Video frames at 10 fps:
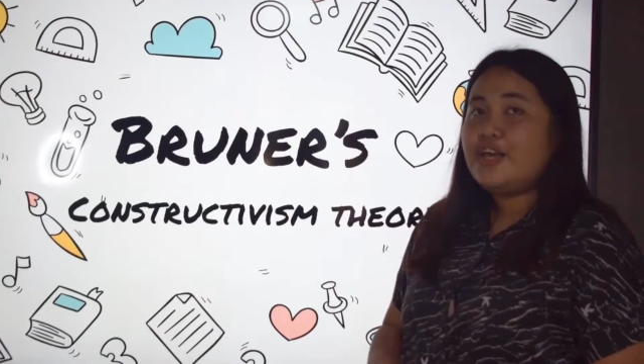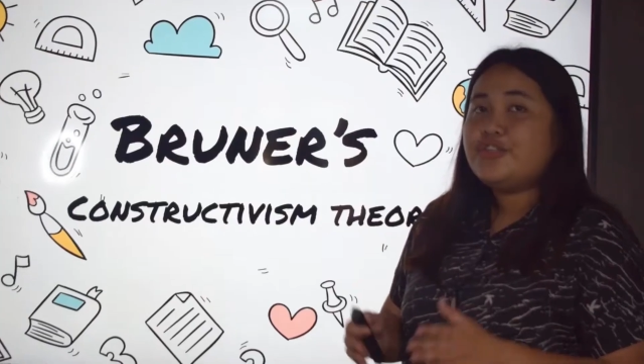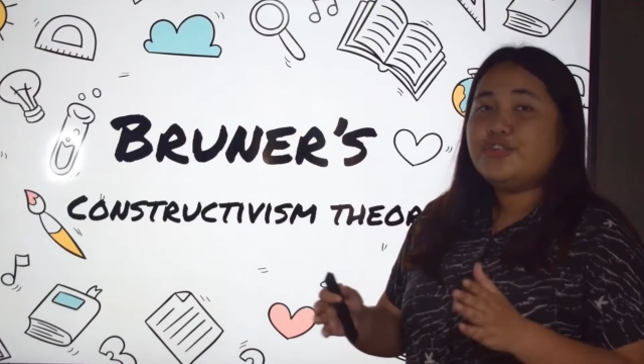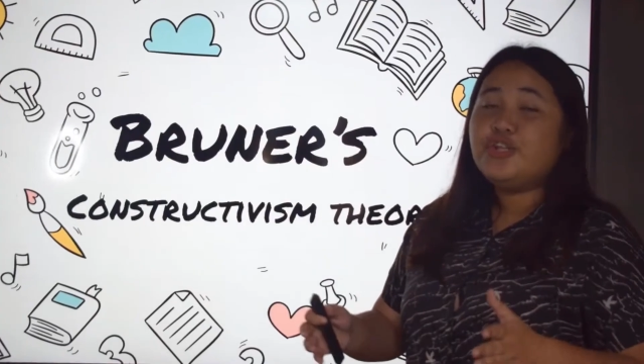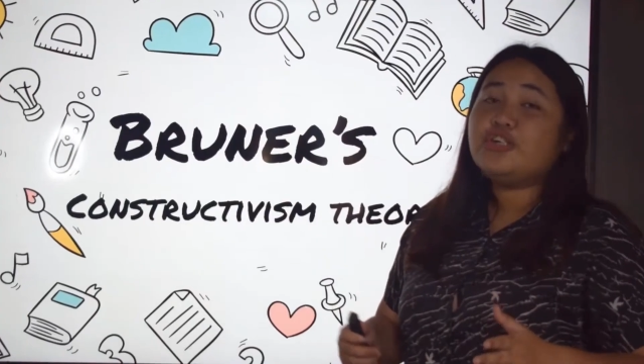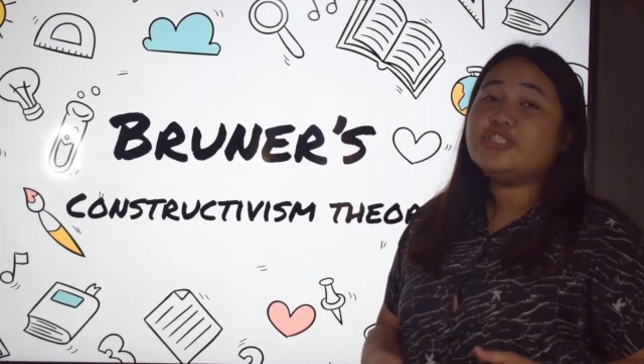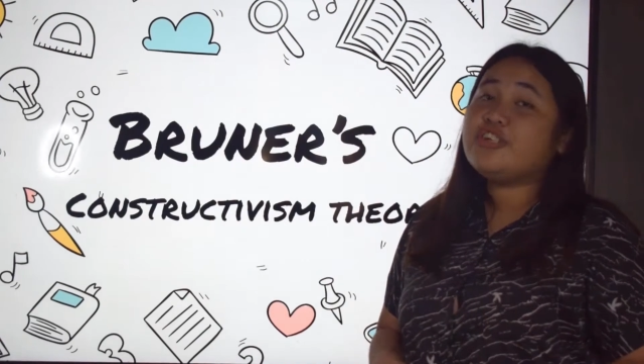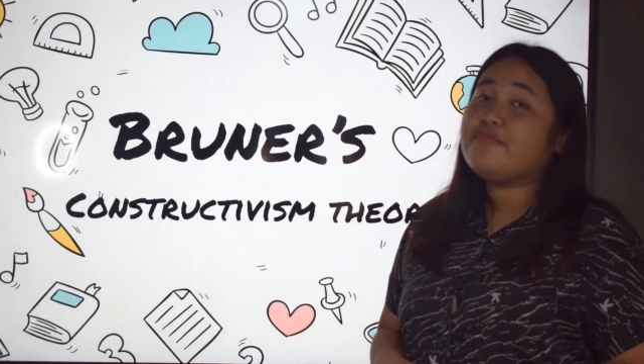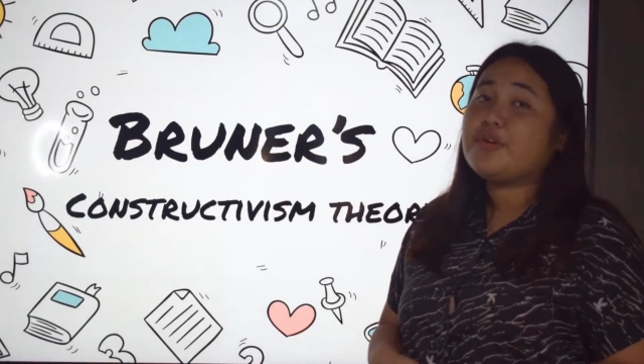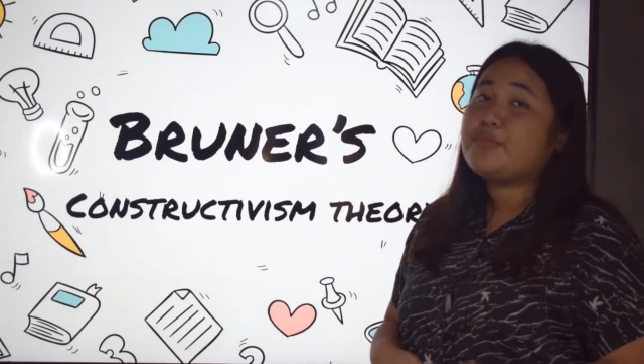The notion
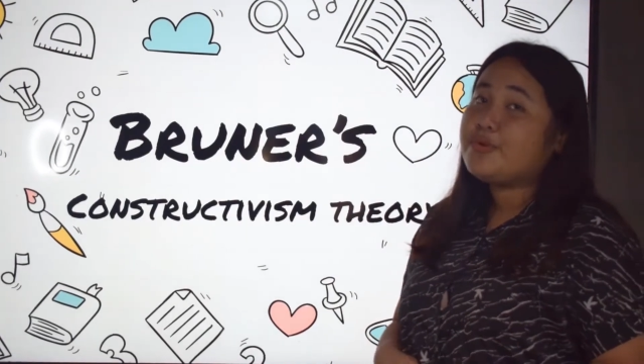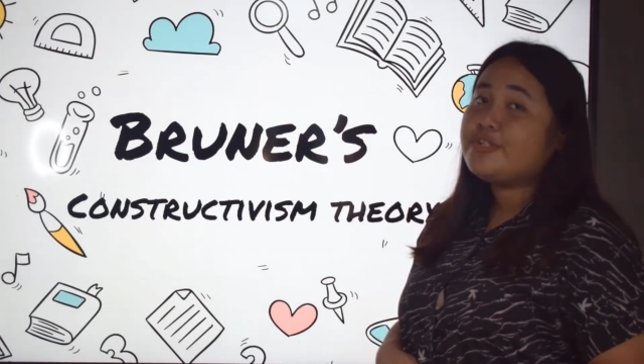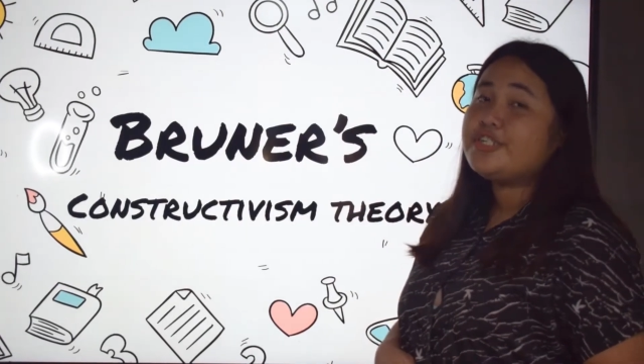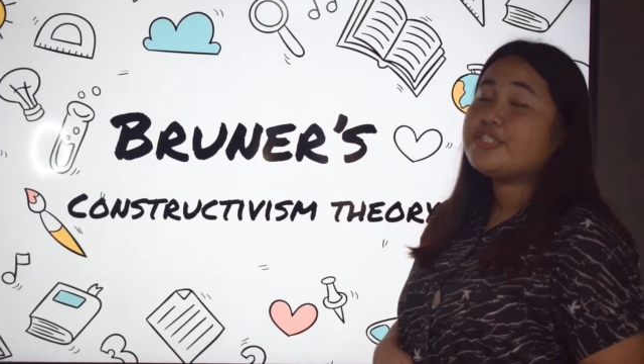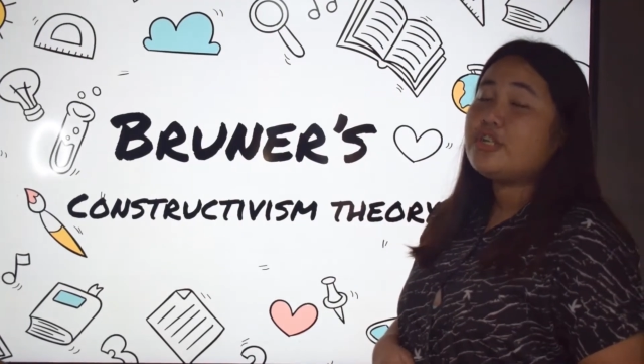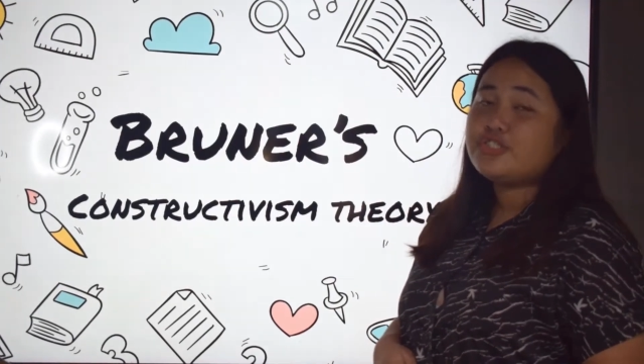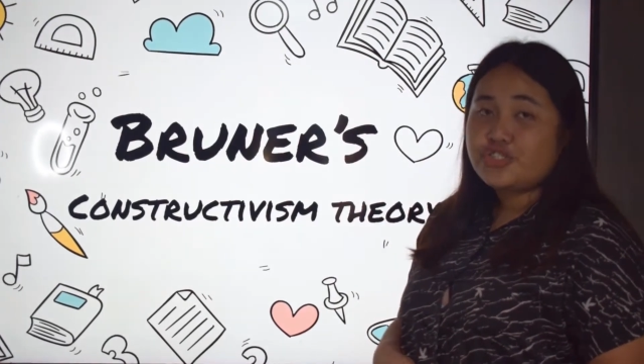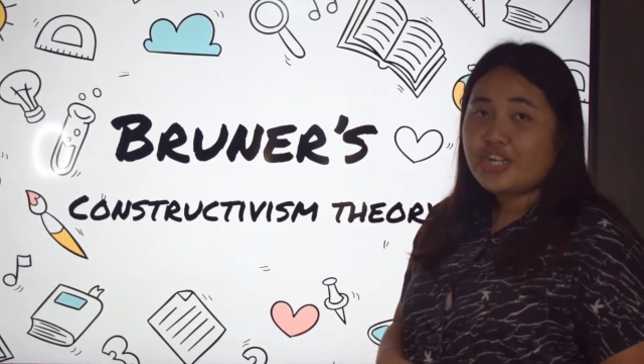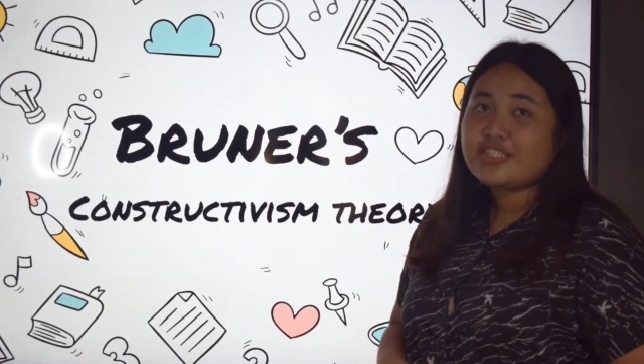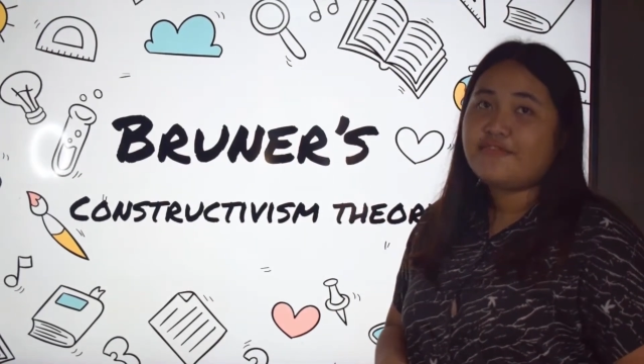of the Bruner's
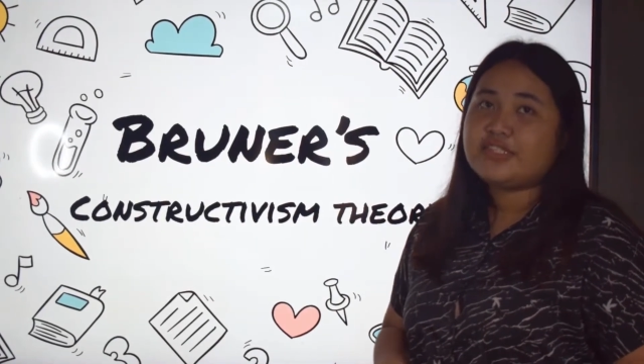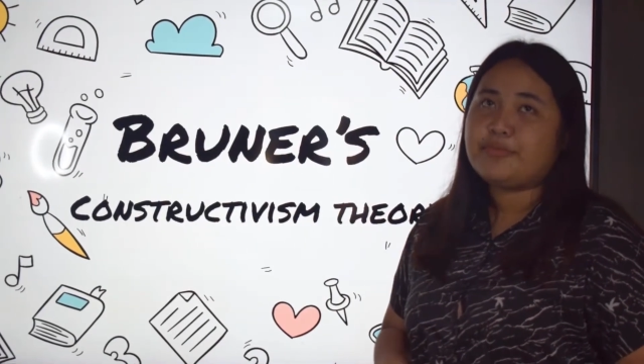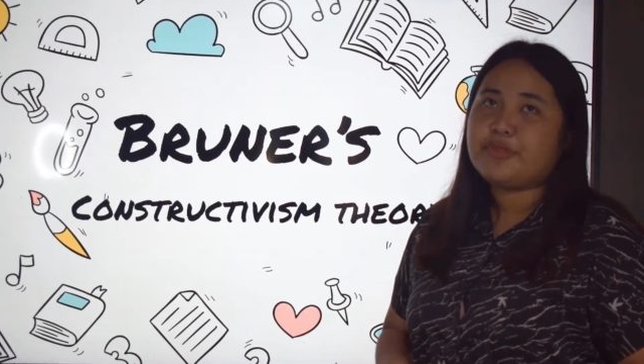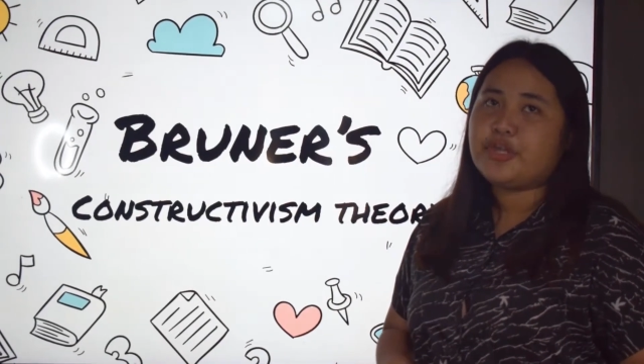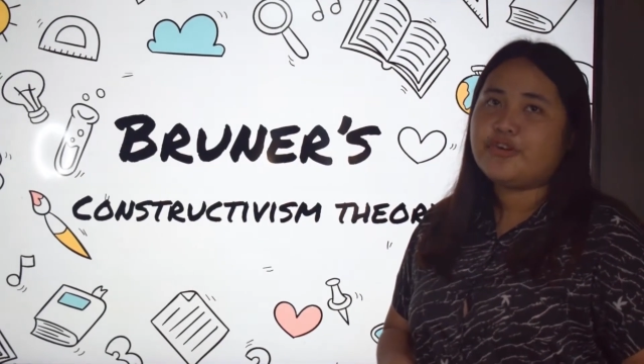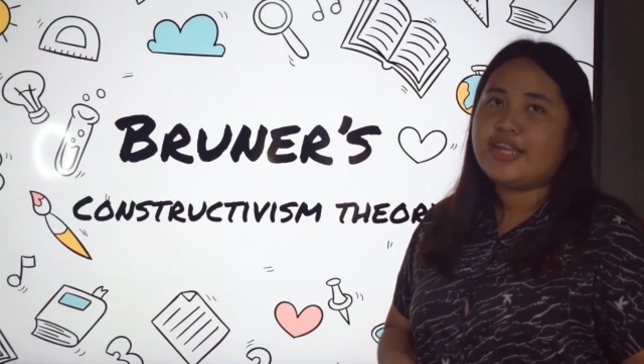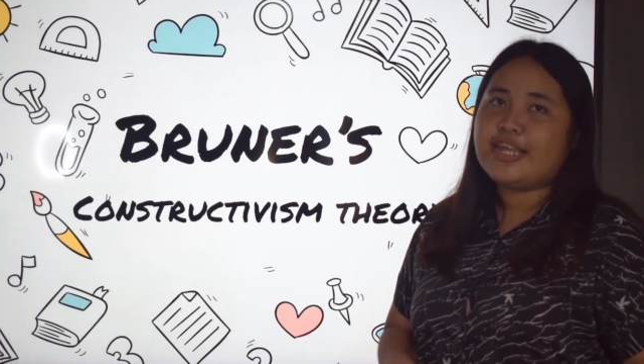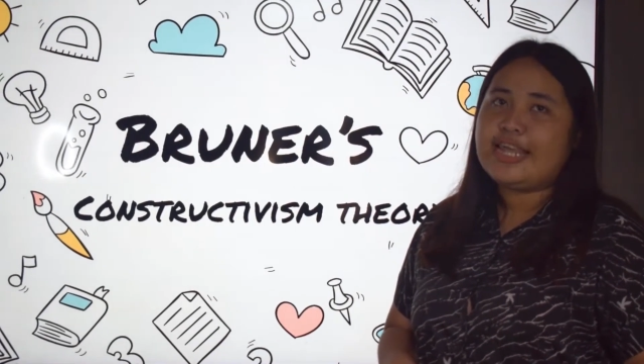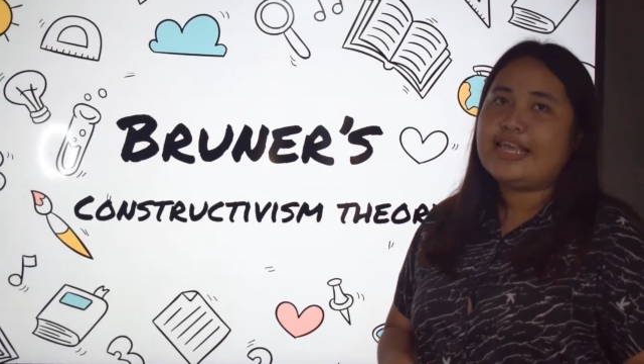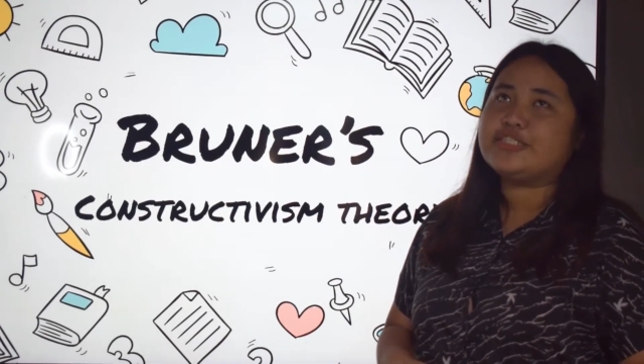Constructivism
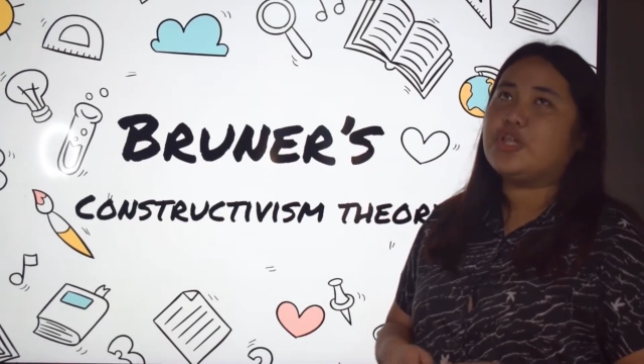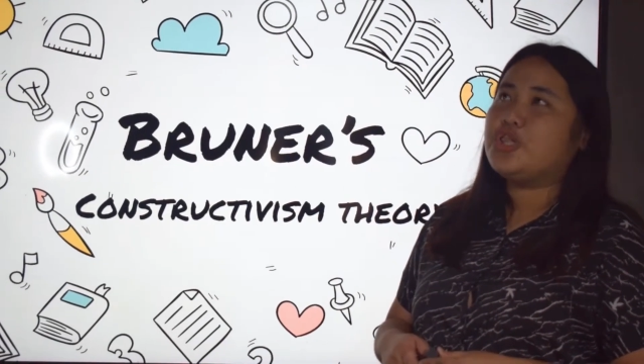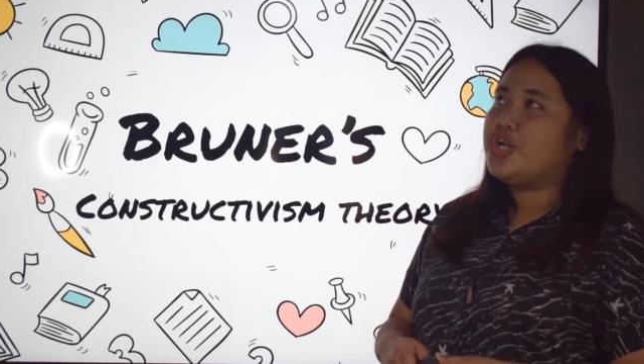theory is